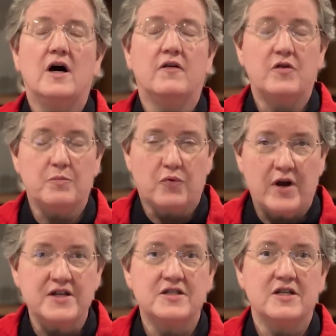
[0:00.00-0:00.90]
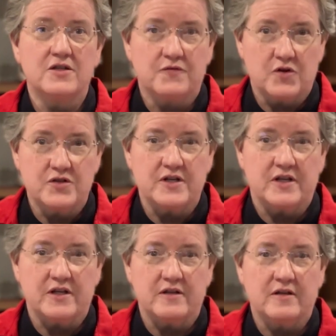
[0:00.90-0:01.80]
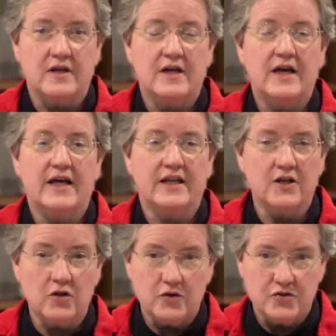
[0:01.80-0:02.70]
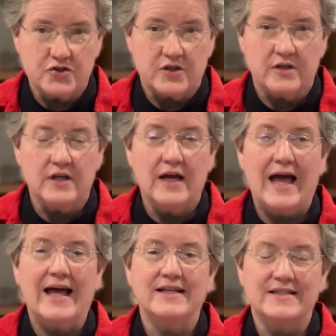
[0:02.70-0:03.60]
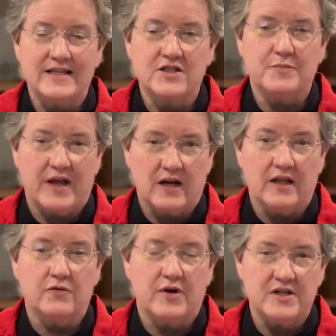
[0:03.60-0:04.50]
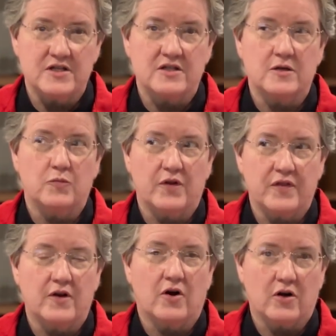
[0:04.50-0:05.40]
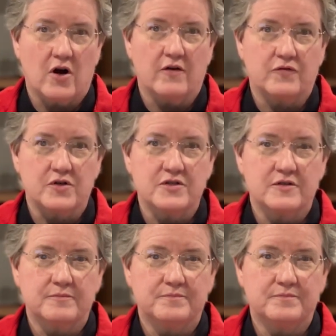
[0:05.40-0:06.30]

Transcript: of embracing diversity and inclusion and dismantling racism within our conference.